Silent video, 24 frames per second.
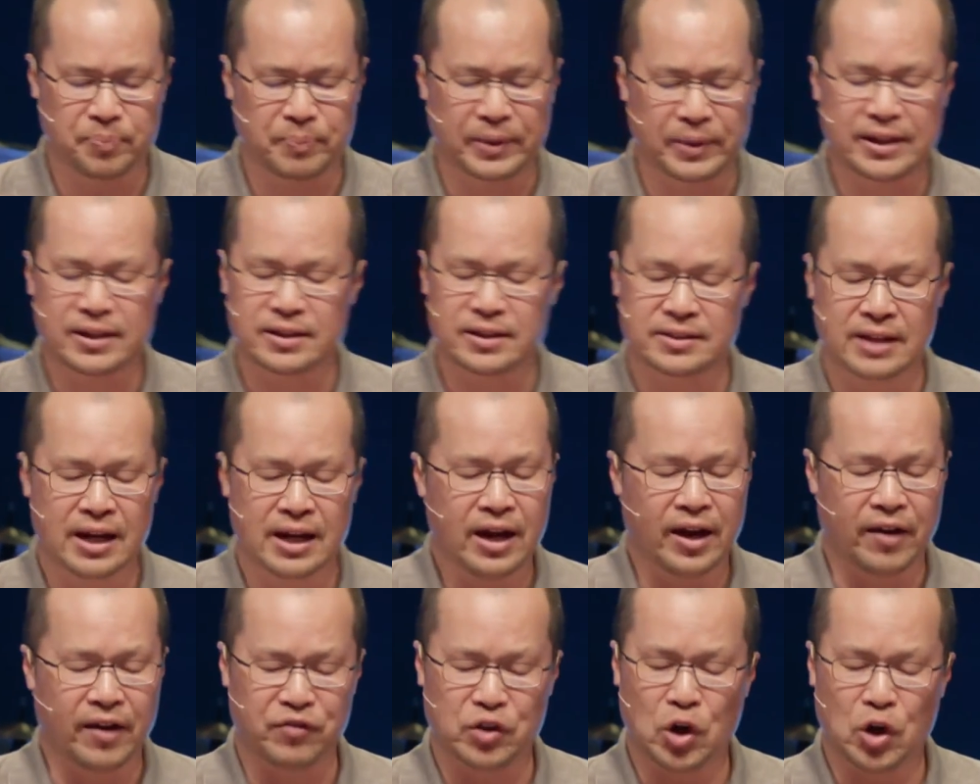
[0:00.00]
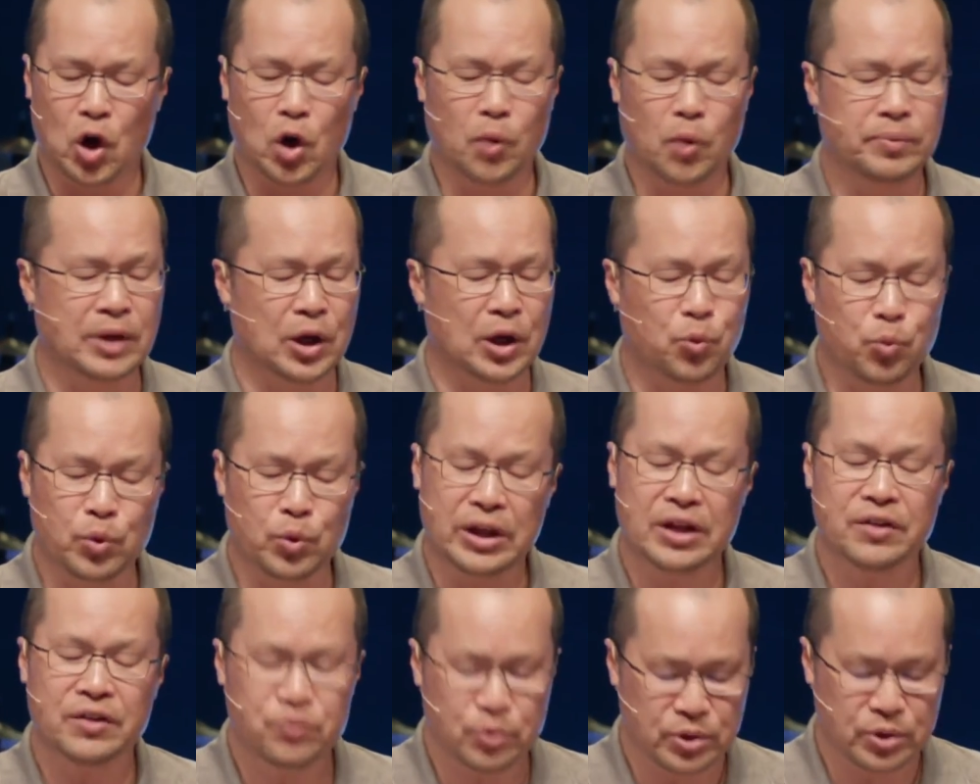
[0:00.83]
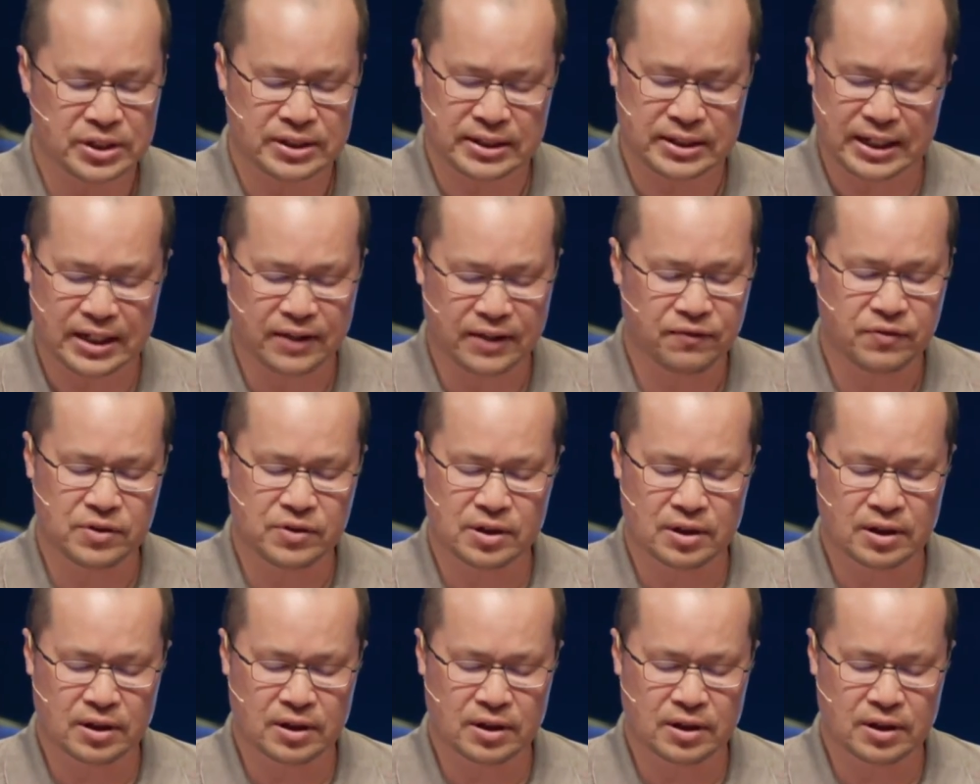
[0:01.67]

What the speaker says: because of the hope that we have received.